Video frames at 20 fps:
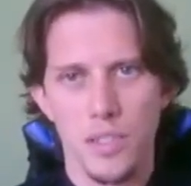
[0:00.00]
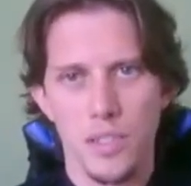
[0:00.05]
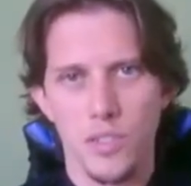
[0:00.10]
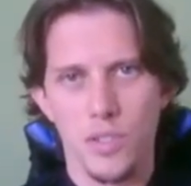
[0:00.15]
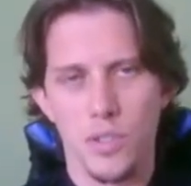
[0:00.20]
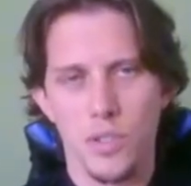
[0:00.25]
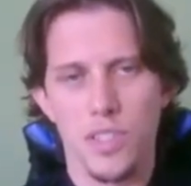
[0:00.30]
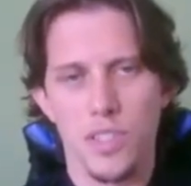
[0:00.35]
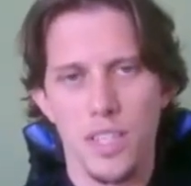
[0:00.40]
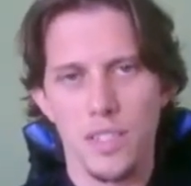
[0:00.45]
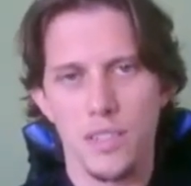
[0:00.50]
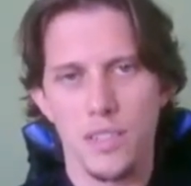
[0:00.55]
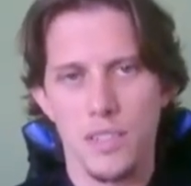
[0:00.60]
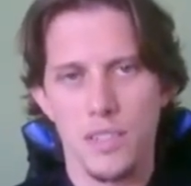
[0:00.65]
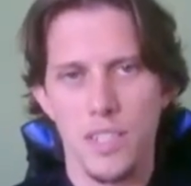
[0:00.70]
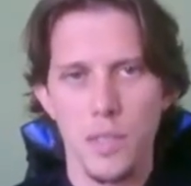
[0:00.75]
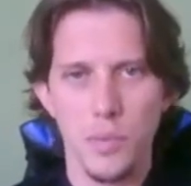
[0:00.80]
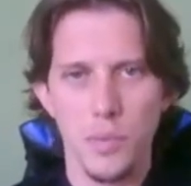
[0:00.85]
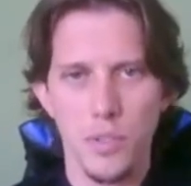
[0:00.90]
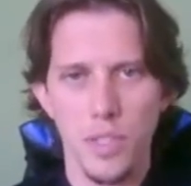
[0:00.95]
So you can
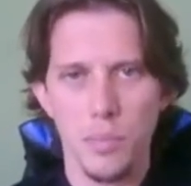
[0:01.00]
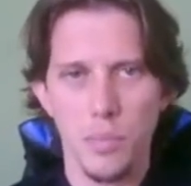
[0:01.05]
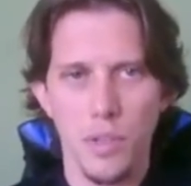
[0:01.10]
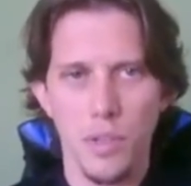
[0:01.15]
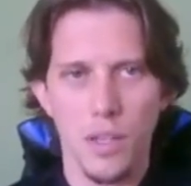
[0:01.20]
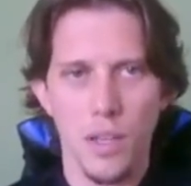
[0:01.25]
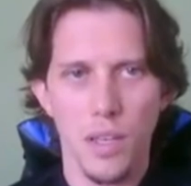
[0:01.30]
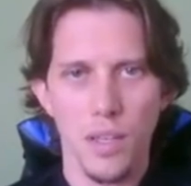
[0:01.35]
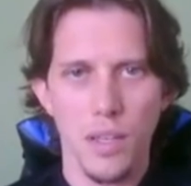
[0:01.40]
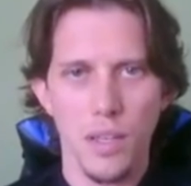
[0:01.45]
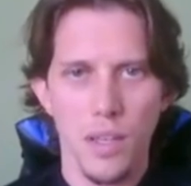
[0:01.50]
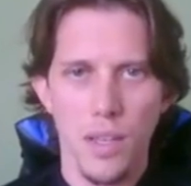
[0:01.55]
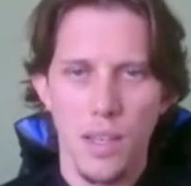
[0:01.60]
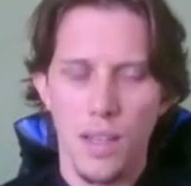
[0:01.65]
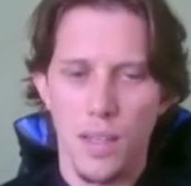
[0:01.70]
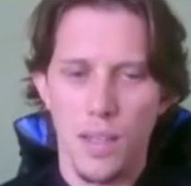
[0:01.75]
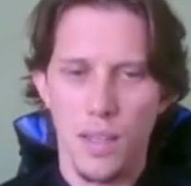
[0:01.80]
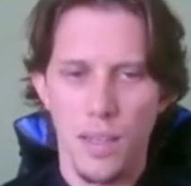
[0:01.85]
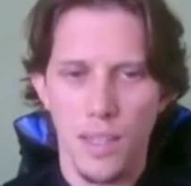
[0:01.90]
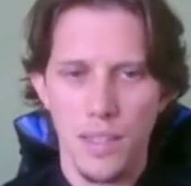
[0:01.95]
skip your deploy,
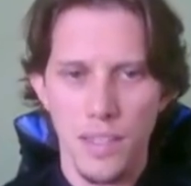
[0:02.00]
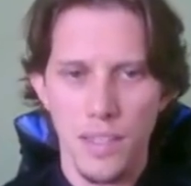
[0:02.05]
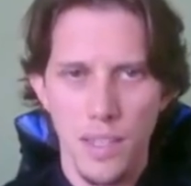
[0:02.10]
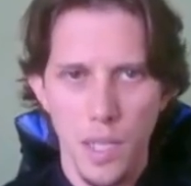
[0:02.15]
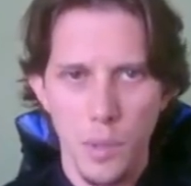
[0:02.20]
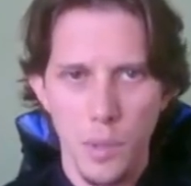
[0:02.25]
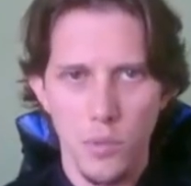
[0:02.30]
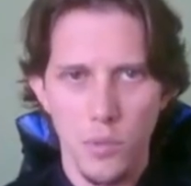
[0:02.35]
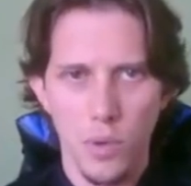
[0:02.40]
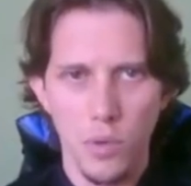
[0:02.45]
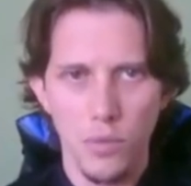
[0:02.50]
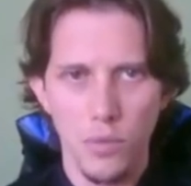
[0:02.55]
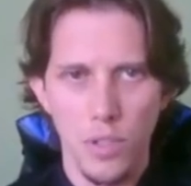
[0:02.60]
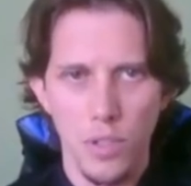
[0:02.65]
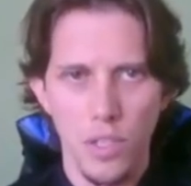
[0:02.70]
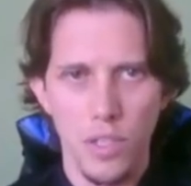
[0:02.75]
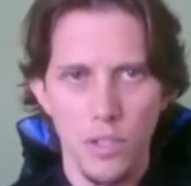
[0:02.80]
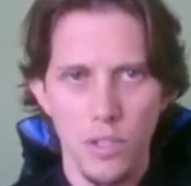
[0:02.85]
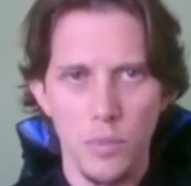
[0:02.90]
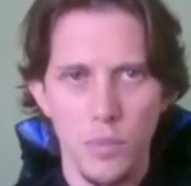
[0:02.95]
let the game roll
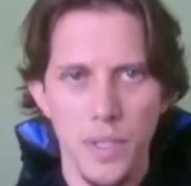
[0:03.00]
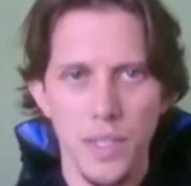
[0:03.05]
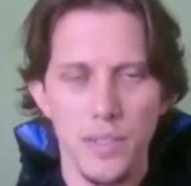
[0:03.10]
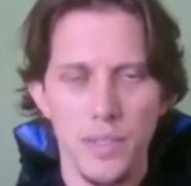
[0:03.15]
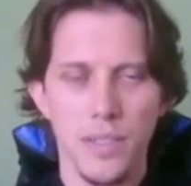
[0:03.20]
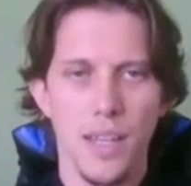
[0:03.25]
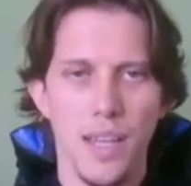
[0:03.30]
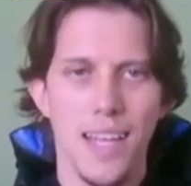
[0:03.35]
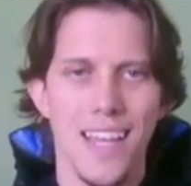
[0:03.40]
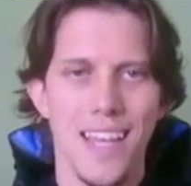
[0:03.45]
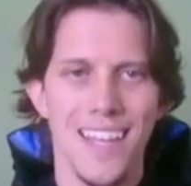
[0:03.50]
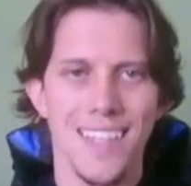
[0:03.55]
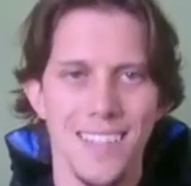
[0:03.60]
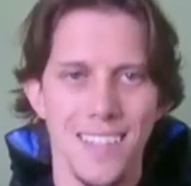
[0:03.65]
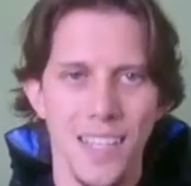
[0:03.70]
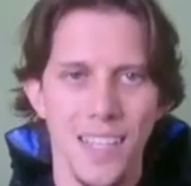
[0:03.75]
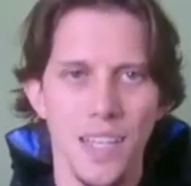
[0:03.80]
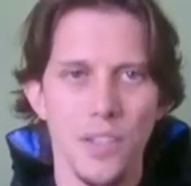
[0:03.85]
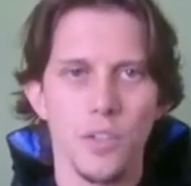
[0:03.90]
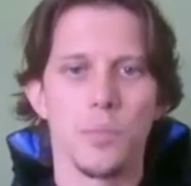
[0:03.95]
for a little bit,
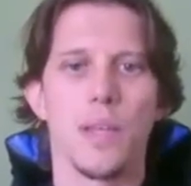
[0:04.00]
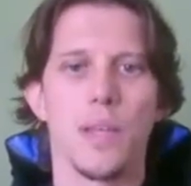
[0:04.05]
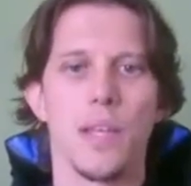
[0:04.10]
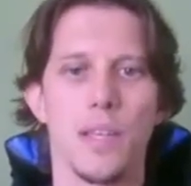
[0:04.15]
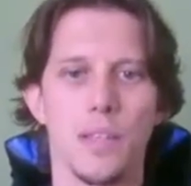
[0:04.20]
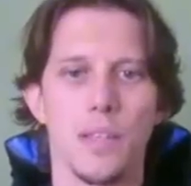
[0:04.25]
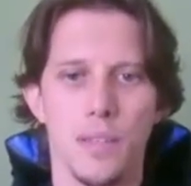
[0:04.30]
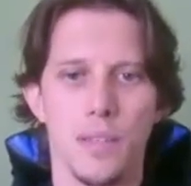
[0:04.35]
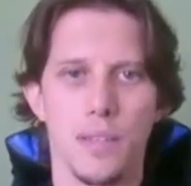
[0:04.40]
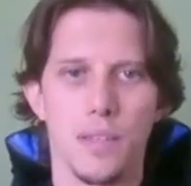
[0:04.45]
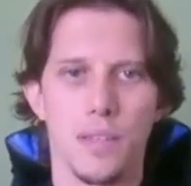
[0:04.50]
and then you make